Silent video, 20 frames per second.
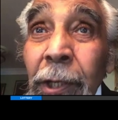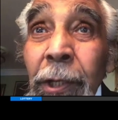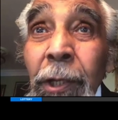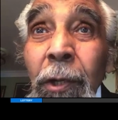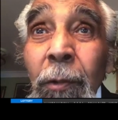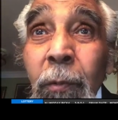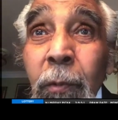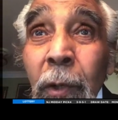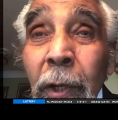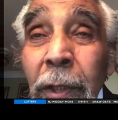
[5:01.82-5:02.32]

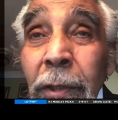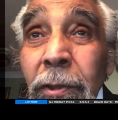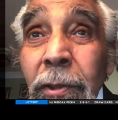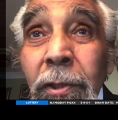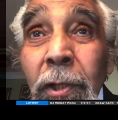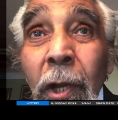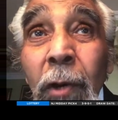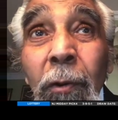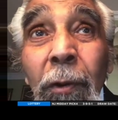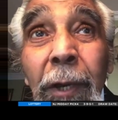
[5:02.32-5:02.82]
the woods,
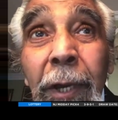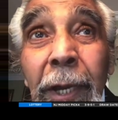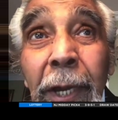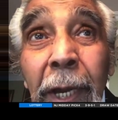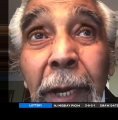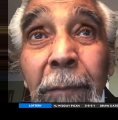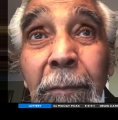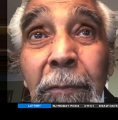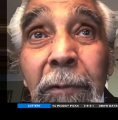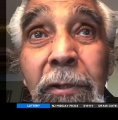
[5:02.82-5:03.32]
no
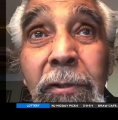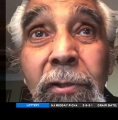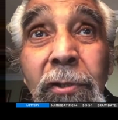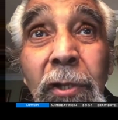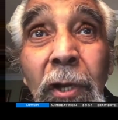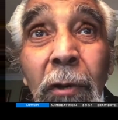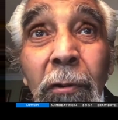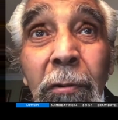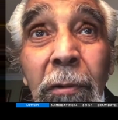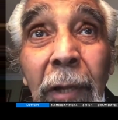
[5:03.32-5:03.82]
cameras,
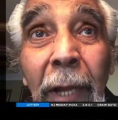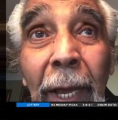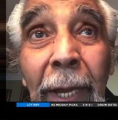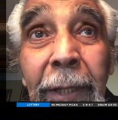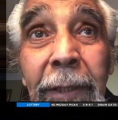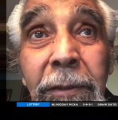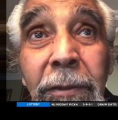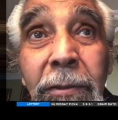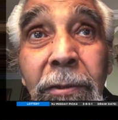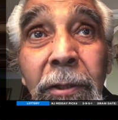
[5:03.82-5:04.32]
no
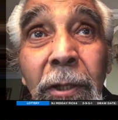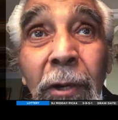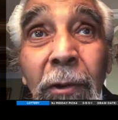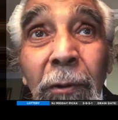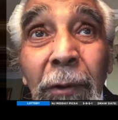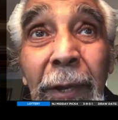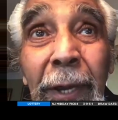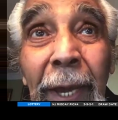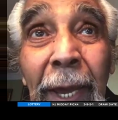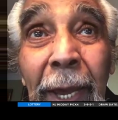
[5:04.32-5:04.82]
lights, no
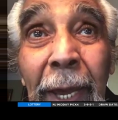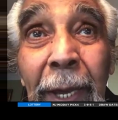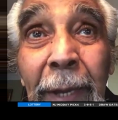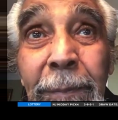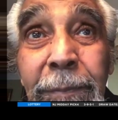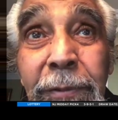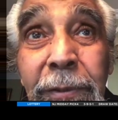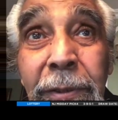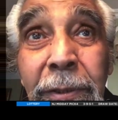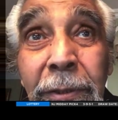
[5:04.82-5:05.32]

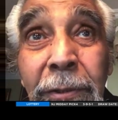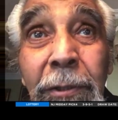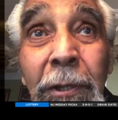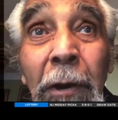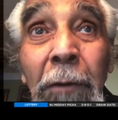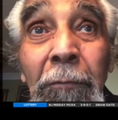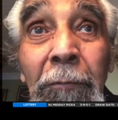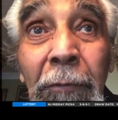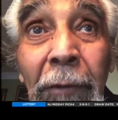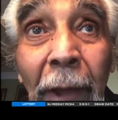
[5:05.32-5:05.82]
cabs,
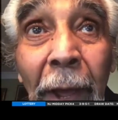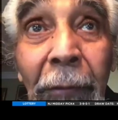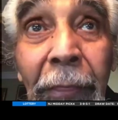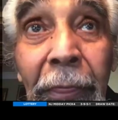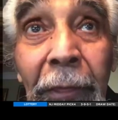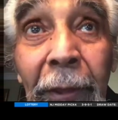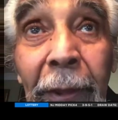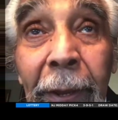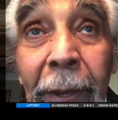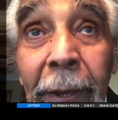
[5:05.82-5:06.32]
no
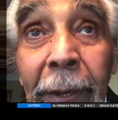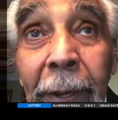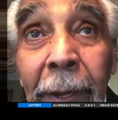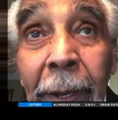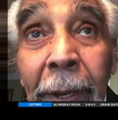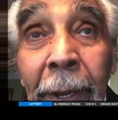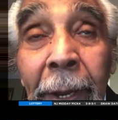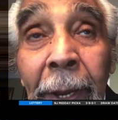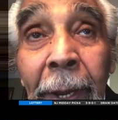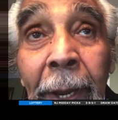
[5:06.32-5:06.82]
nothing.
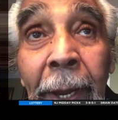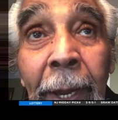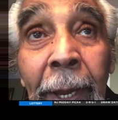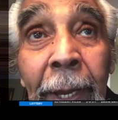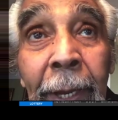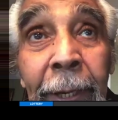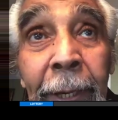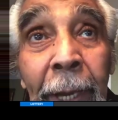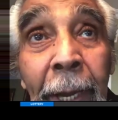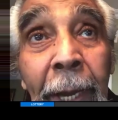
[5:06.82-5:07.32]

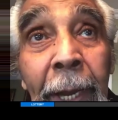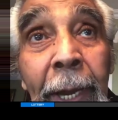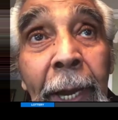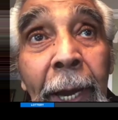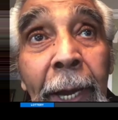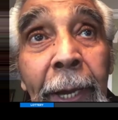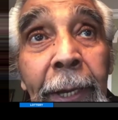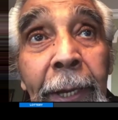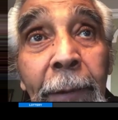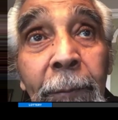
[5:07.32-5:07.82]
And here
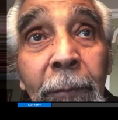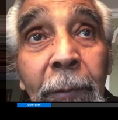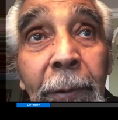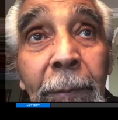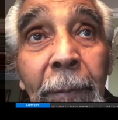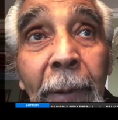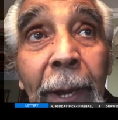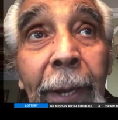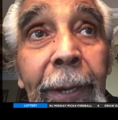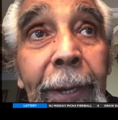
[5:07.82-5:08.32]
I am with
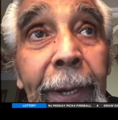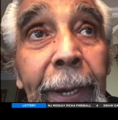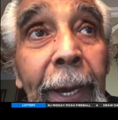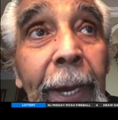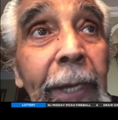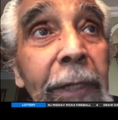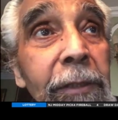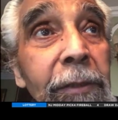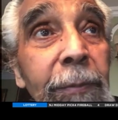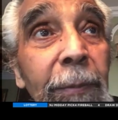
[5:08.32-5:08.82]
my
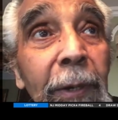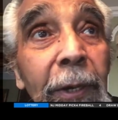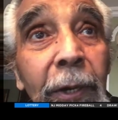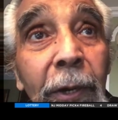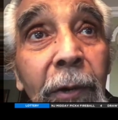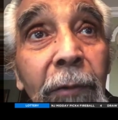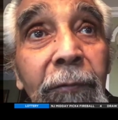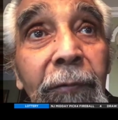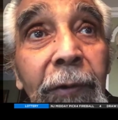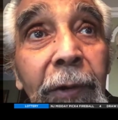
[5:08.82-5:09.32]
cashmere
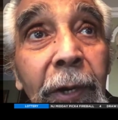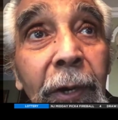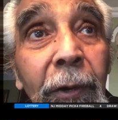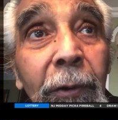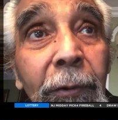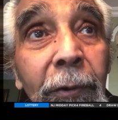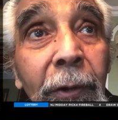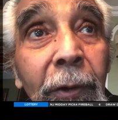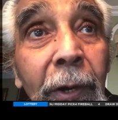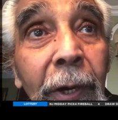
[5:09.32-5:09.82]

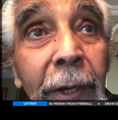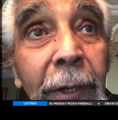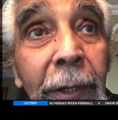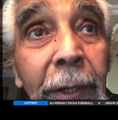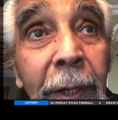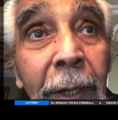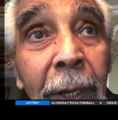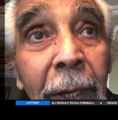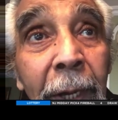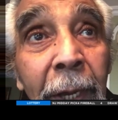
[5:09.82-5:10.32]
overcoat on
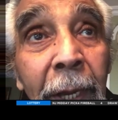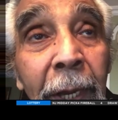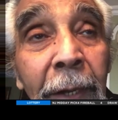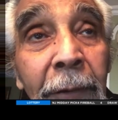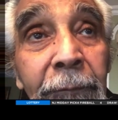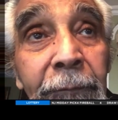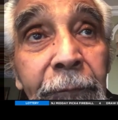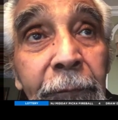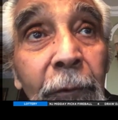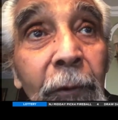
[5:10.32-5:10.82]

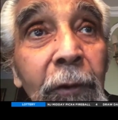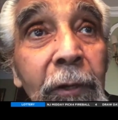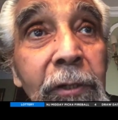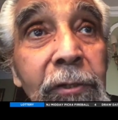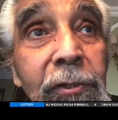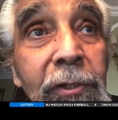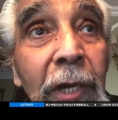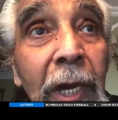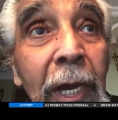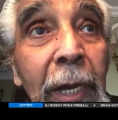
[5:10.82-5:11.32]
and
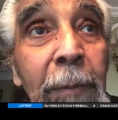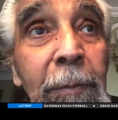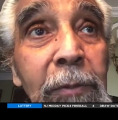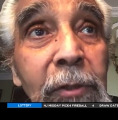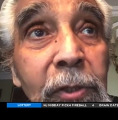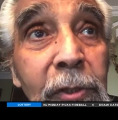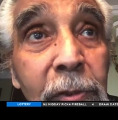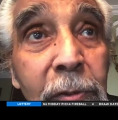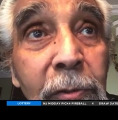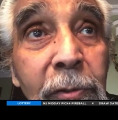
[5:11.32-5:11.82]
Florsheim
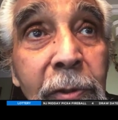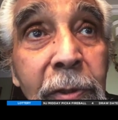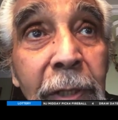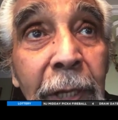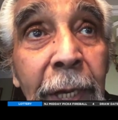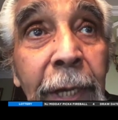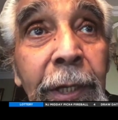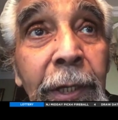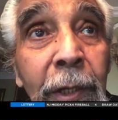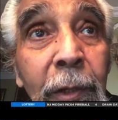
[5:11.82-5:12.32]
shoes
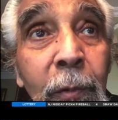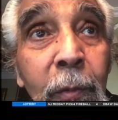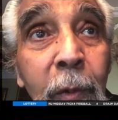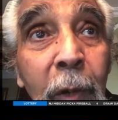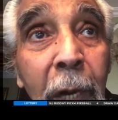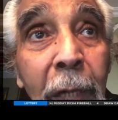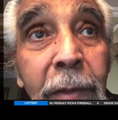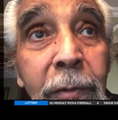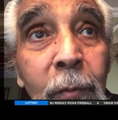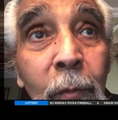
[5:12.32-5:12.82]
in
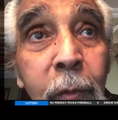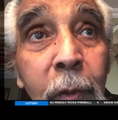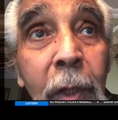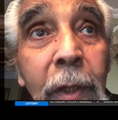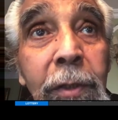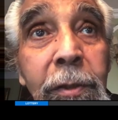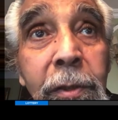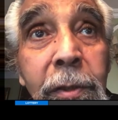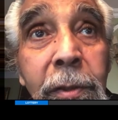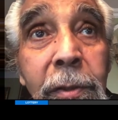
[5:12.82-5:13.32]
the
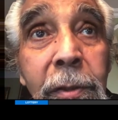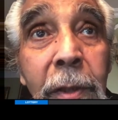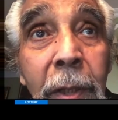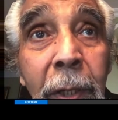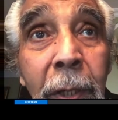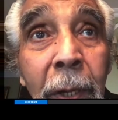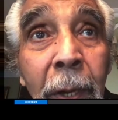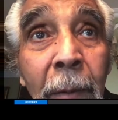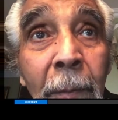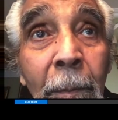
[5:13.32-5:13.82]
woods,
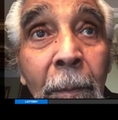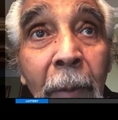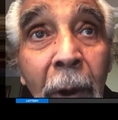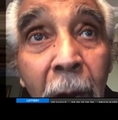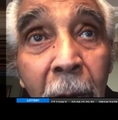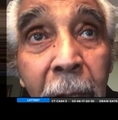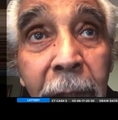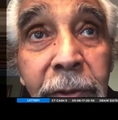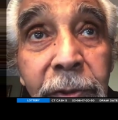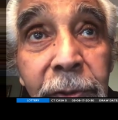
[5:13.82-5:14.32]

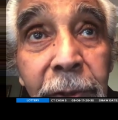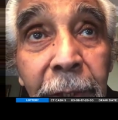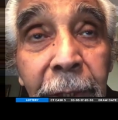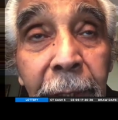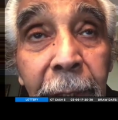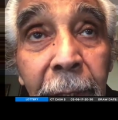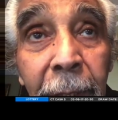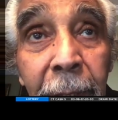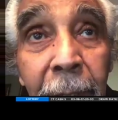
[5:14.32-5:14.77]
marching,